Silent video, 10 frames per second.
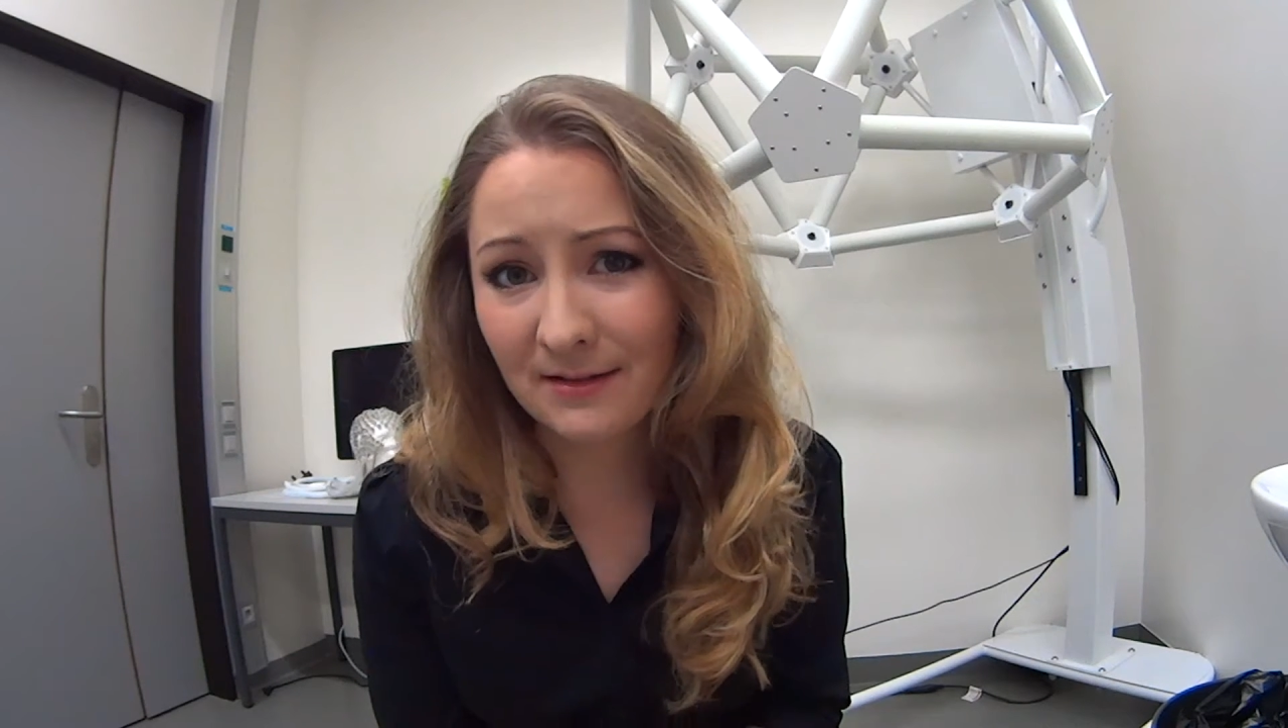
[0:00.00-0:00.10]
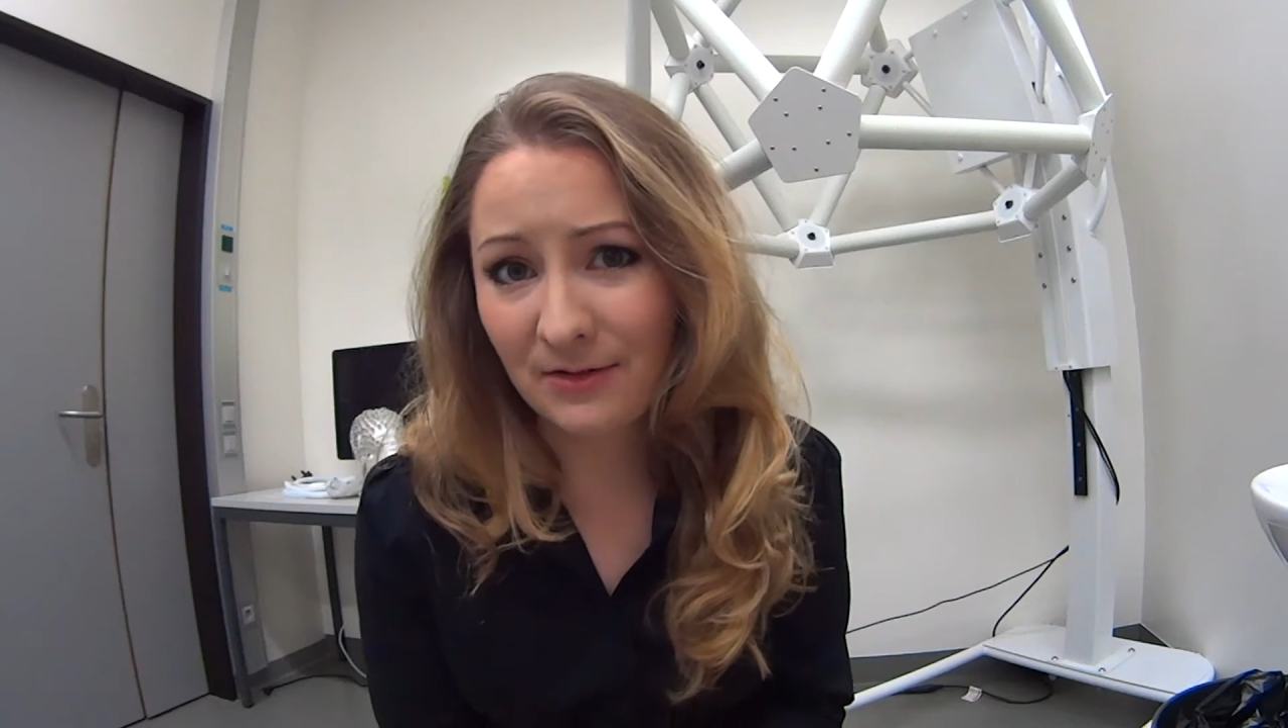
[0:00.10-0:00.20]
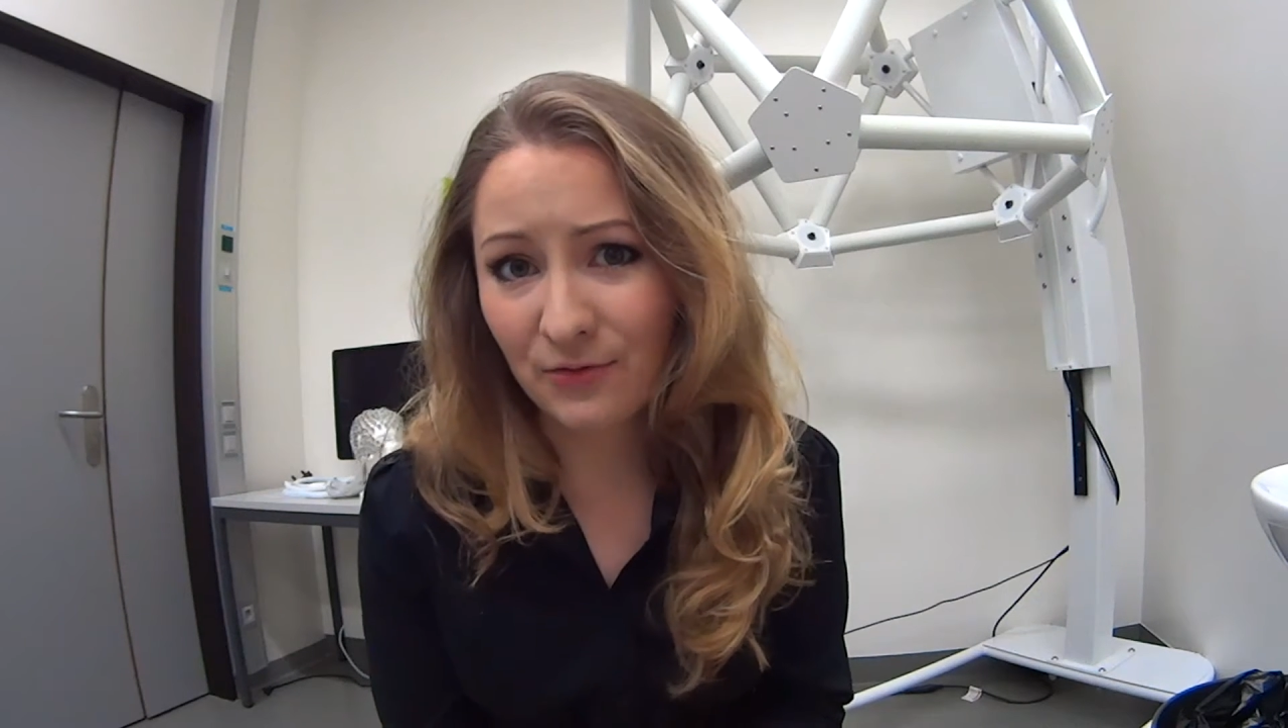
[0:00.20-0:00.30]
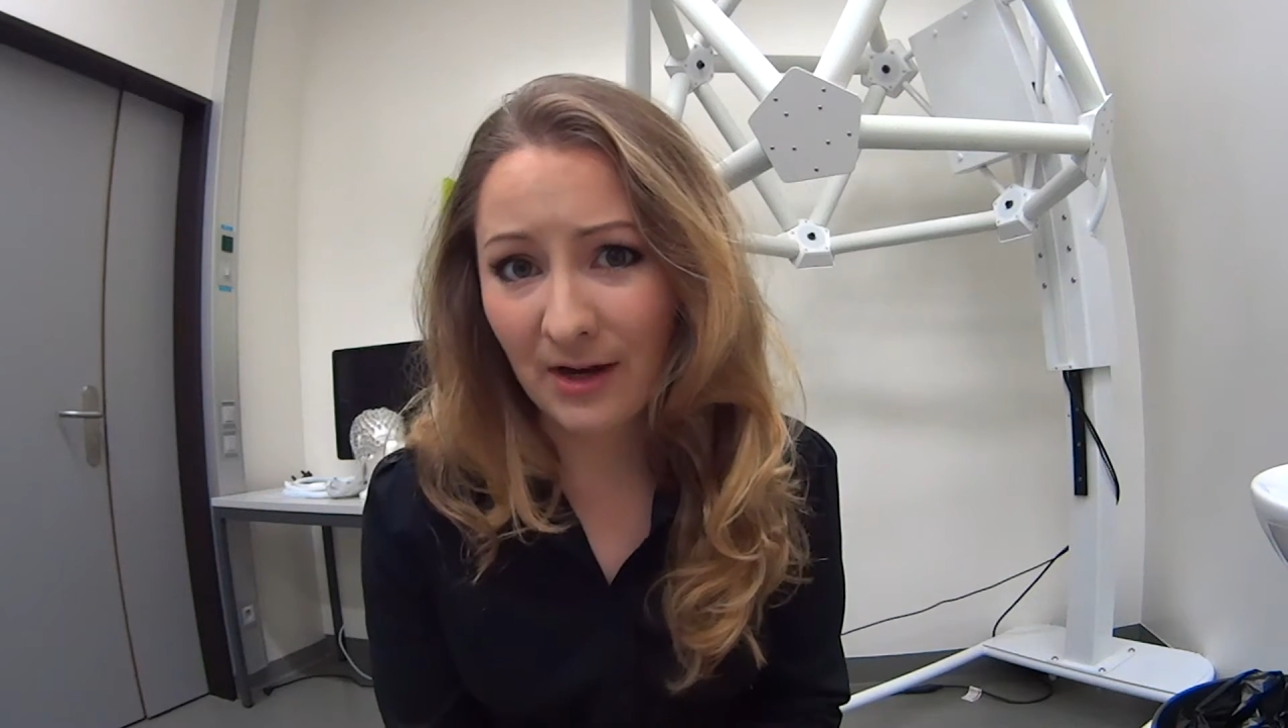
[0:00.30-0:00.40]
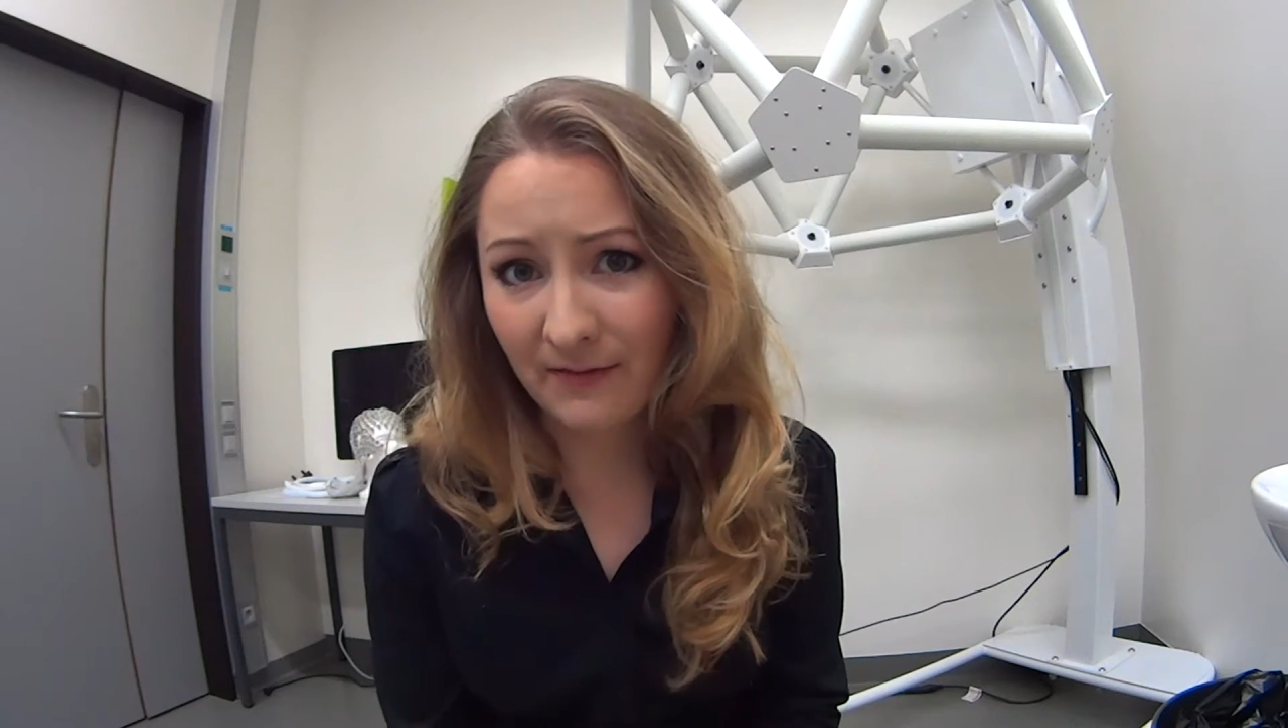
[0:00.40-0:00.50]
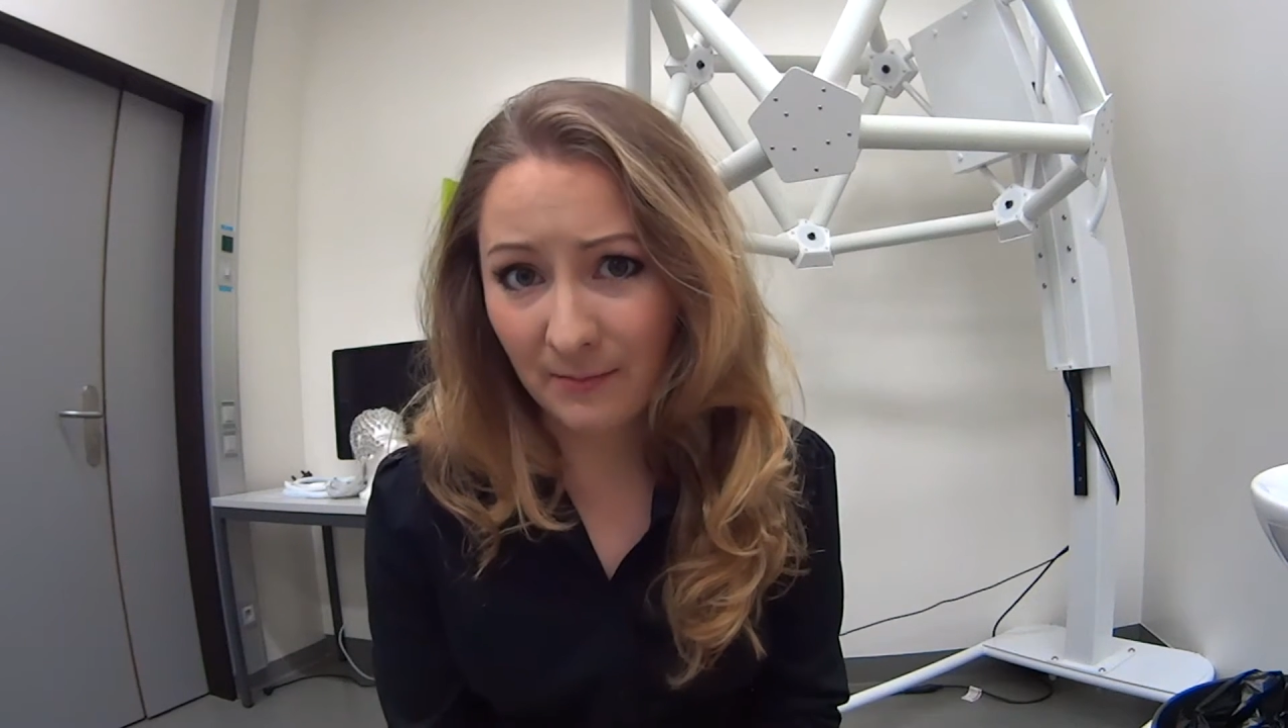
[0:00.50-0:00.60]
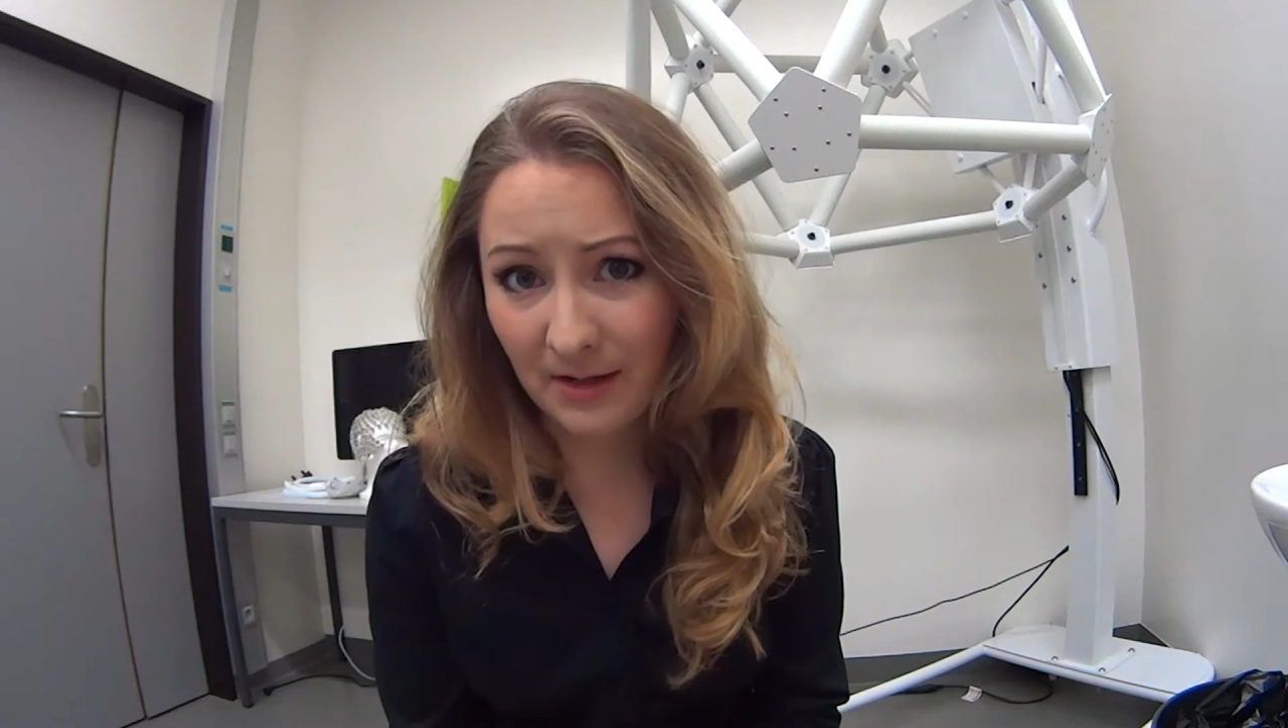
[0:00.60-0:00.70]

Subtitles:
in driving